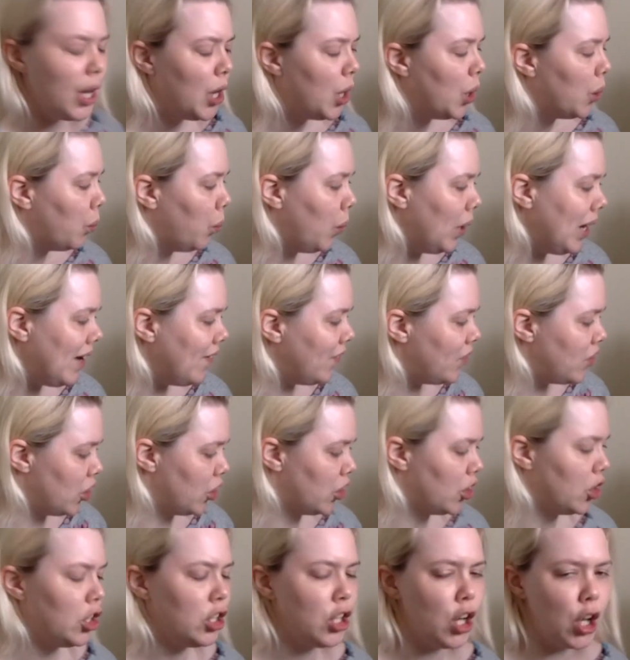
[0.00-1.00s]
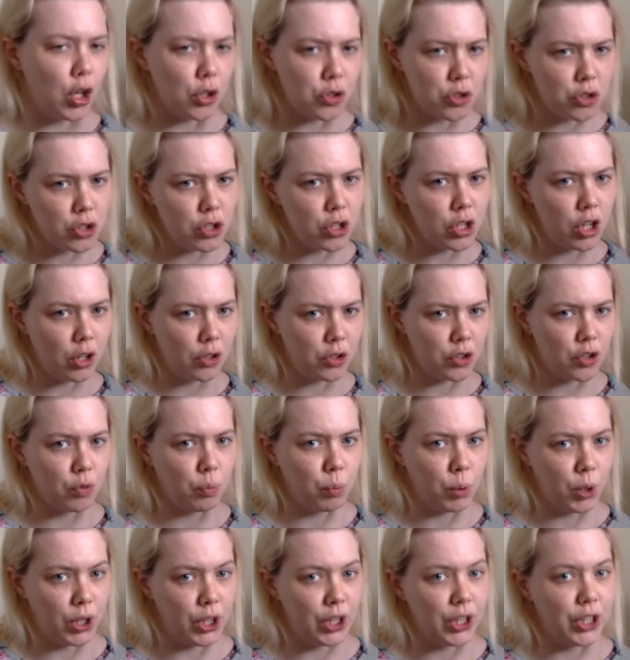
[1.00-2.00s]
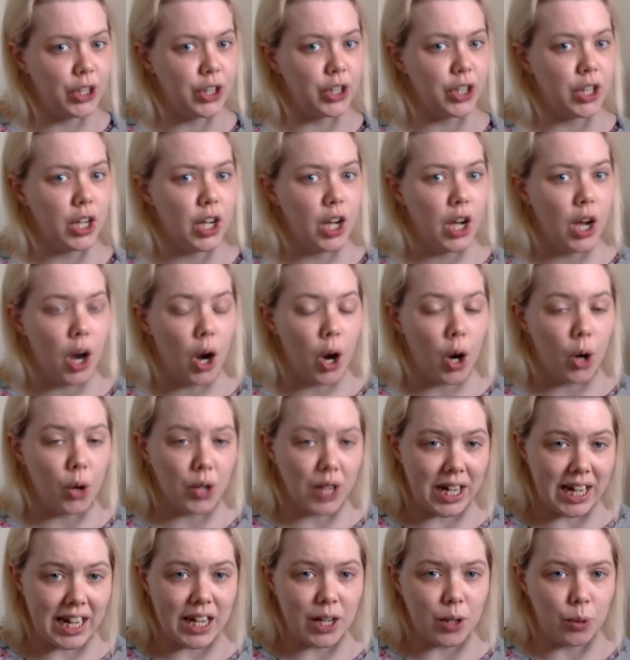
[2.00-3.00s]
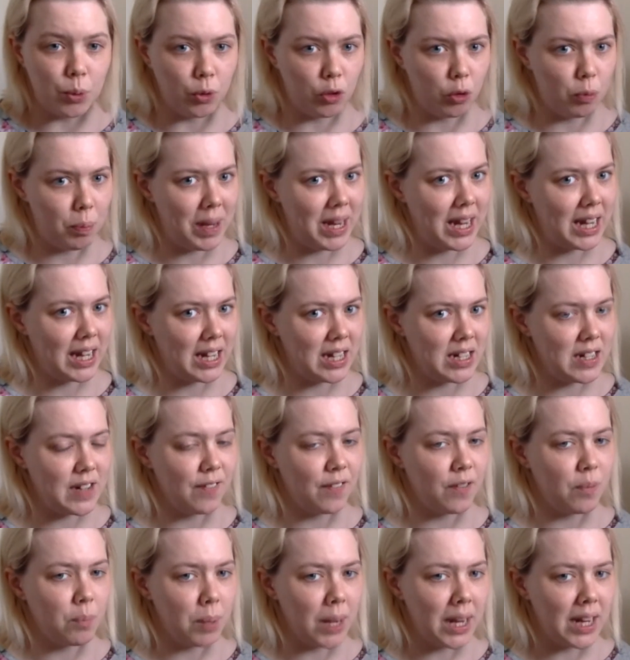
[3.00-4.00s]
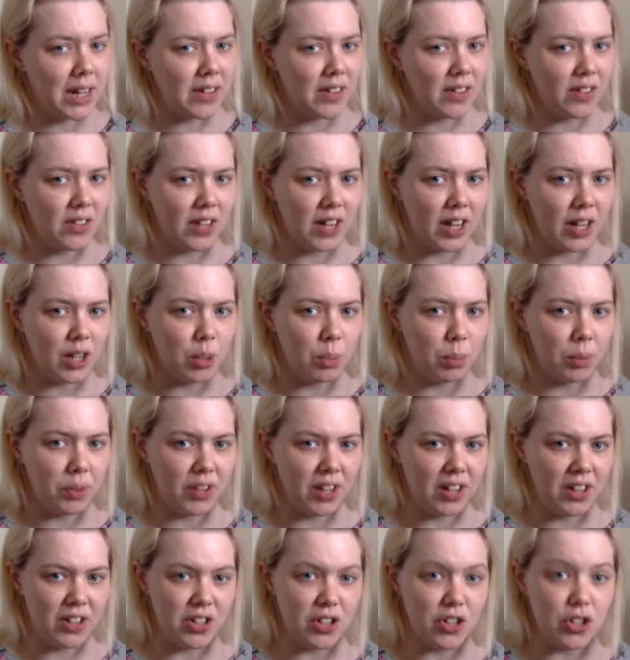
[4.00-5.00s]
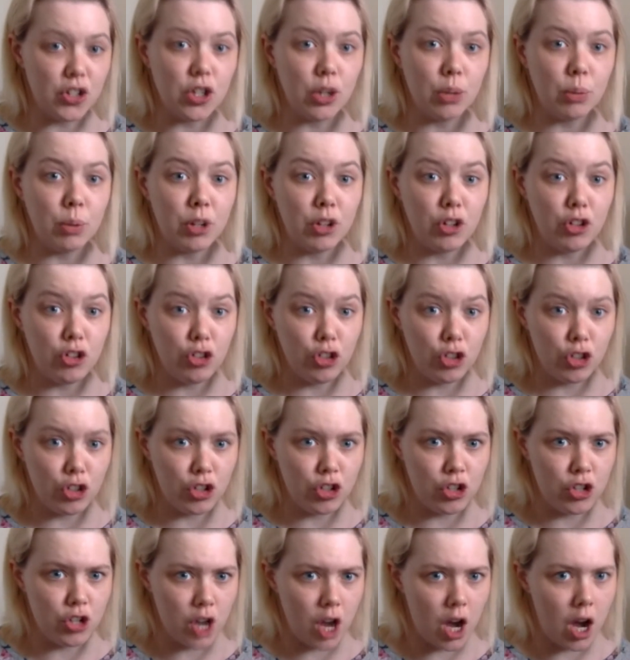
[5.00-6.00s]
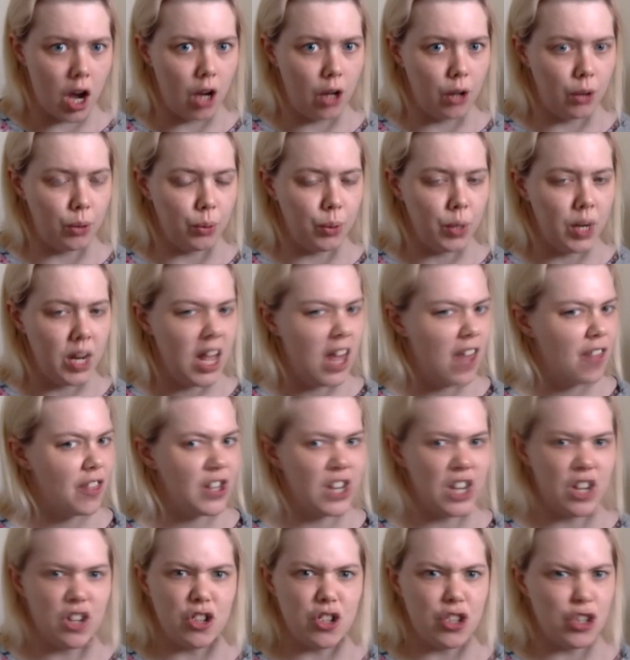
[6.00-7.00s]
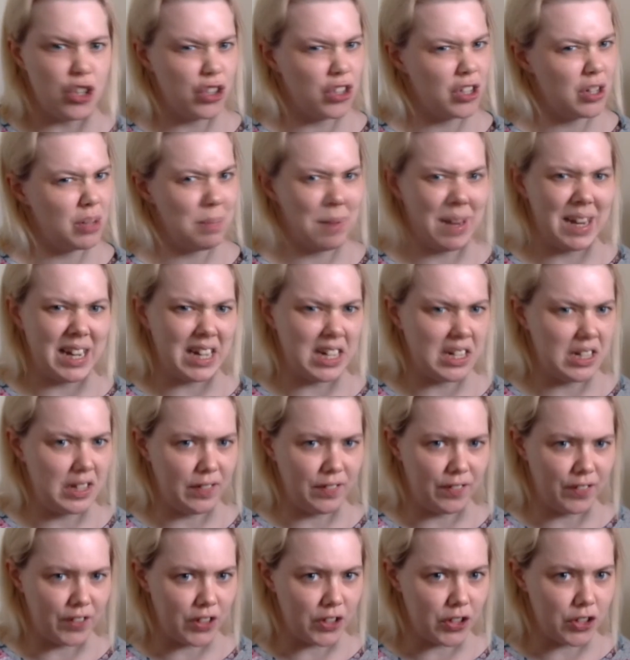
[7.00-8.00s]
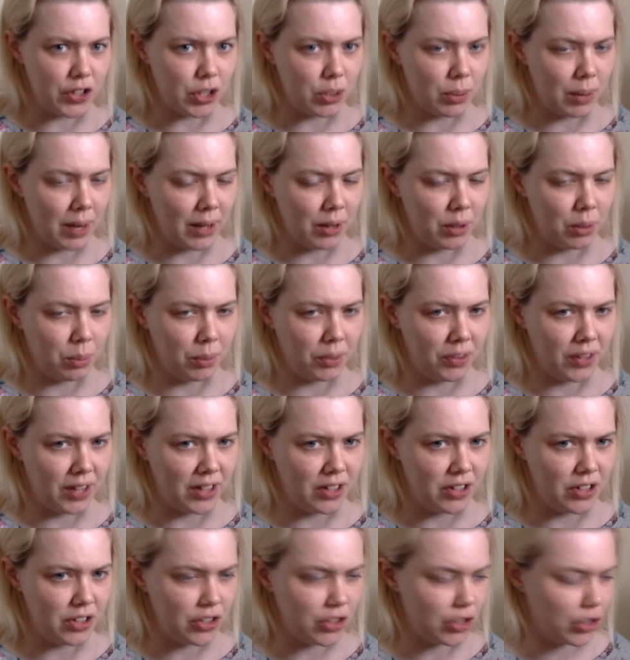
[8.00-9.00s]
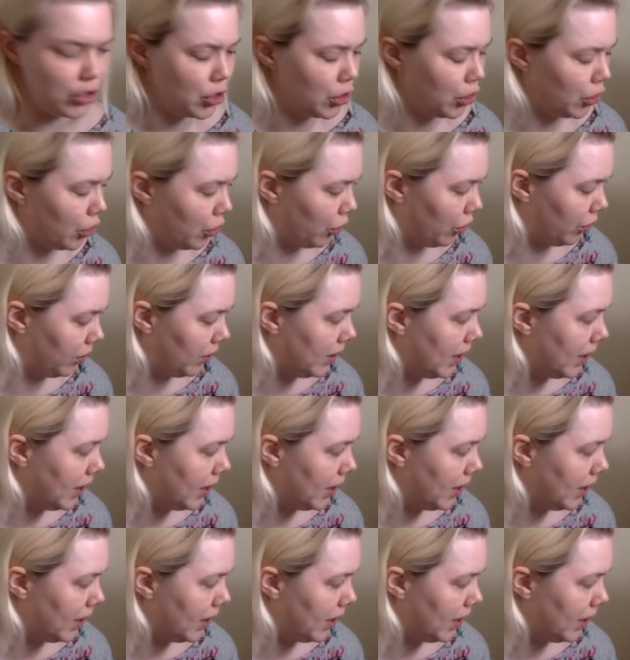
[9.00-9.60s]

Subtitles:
we've done lots and lots of work on equals being in different places in our number sentence, so we should know that it doesn't make a difference to our number sentence at all.